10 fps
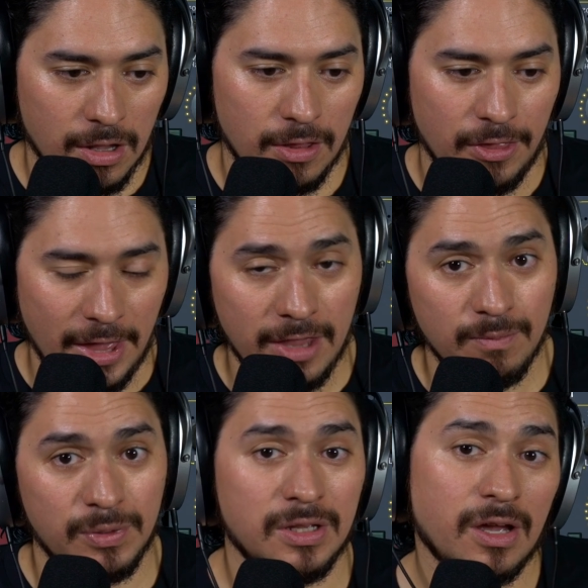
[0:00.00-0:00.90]
Then,
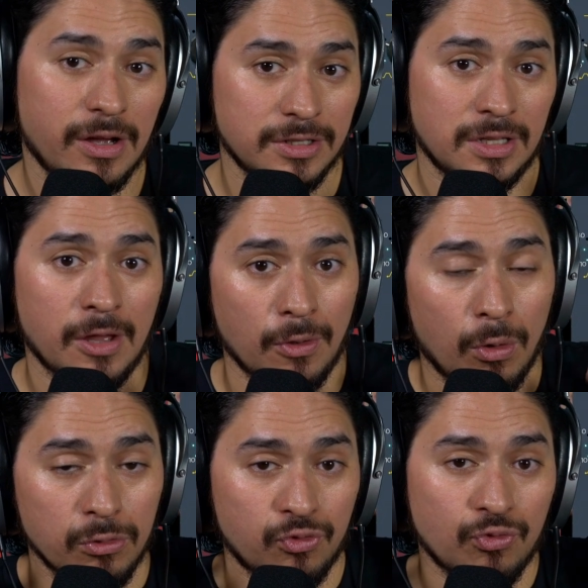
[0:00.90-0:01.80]
because now the
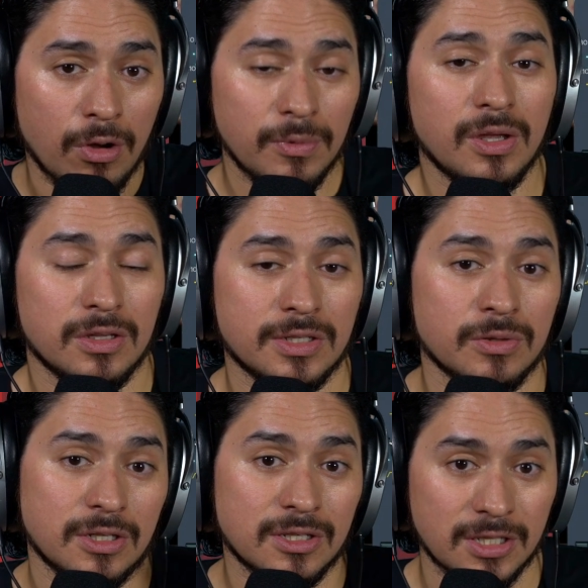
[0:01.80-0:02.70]
whole drum kit
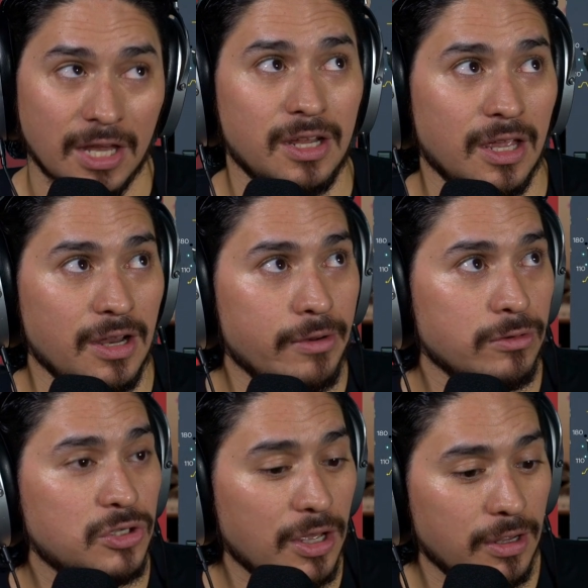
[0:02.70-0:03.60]
sounds exciting and
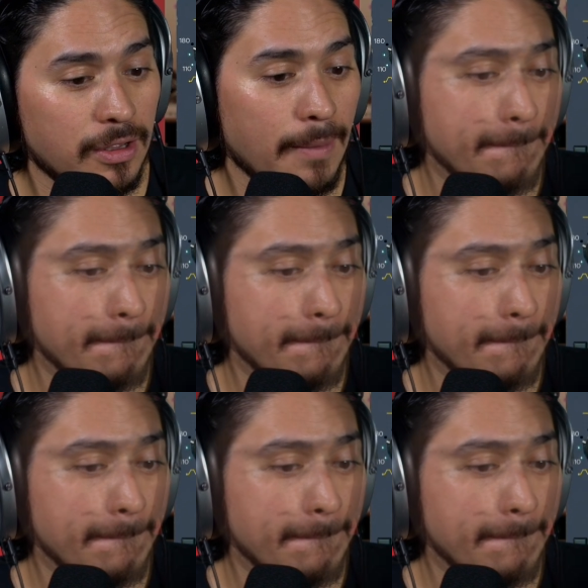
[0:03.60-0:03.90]
energetic,